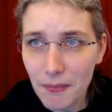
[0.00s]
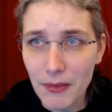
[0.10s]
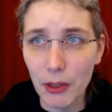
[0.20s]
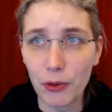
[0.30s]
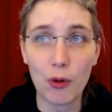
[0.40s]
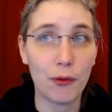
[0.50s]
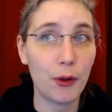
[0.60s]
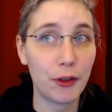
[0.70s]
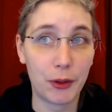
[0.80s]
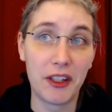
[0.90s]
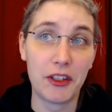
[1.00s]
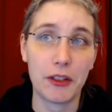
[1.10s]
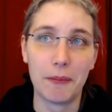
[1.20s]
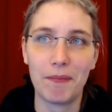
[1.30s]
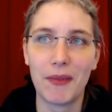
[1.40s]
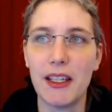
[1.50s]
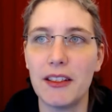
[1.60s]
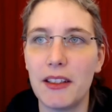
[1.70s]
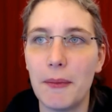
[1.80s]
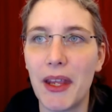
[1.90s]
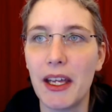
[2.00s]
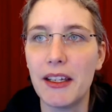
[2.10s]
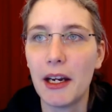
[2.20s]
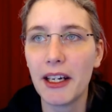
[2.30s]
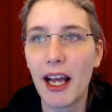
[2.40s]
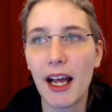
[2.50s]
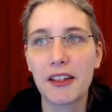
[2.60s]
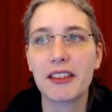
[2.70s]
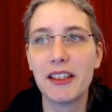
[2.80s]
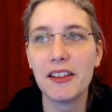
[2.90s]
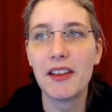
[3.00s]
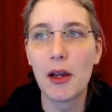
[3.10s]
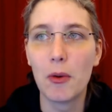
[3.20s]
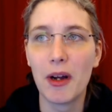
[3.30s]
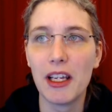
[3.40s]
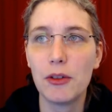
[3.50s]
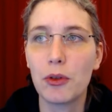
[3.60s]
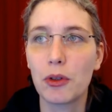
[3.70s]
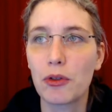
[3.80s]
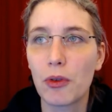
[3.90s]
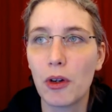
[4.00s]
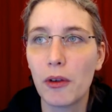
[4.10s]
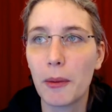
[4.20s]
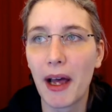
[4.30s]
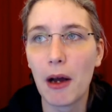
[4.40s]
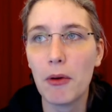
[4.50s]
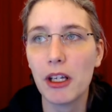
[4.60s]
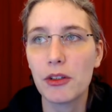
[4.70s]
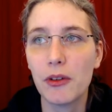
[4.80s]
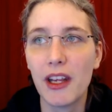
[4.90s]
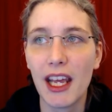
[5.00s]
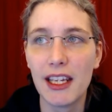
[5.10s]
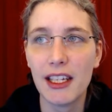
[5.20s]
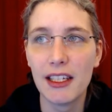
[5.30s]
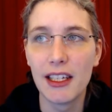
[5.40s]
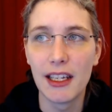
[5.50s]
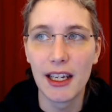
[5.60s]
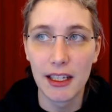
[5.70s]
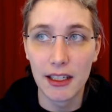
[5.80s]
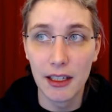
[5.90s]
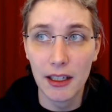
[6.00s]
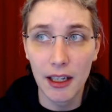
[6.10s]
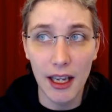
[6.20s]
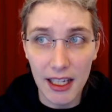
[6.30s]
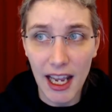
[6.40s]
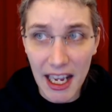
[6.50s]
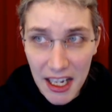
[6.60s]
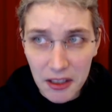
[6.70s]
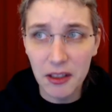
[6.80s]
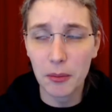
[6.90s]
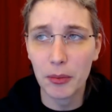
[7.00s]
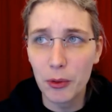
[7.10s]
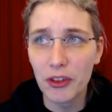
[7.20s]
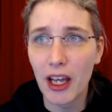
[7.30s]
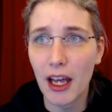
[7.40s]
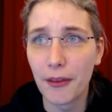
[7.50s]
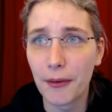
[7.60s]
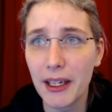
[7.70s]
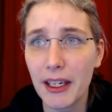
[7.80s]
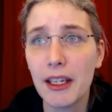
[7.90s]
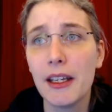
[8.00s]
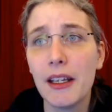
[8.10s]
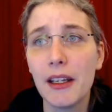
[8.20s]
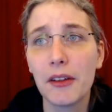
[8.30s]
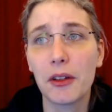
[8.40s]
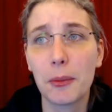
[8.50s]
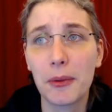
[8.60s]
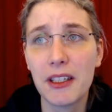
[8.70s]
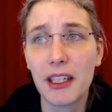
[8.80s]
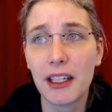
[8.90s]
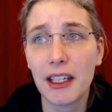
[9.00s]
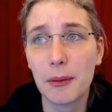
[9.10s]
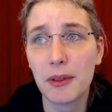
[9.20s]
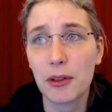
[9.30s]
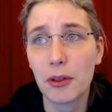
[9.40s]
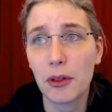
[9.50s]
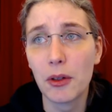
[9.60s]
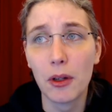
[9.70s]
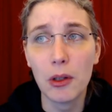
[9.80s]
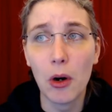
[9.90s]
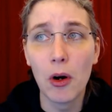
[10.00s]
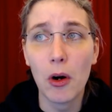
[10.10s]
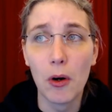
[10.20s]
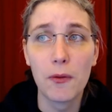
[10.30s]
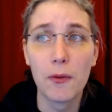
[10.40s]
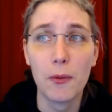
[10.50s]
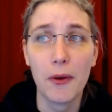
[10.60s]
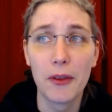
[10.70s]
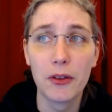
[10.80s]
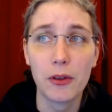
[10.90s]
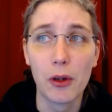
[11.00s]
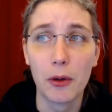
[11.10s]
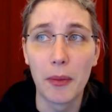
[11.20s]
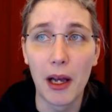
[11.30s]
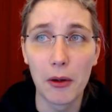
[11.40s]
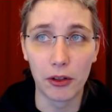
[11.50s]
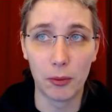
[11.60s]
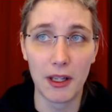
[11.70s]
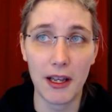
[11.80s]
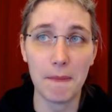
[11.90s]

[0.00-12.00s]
So first question is, uh, Darren asks, is there a way to control the power to the A8 AA, A8 Prusa i3 so the printer can be turned on or off with the stock power supply?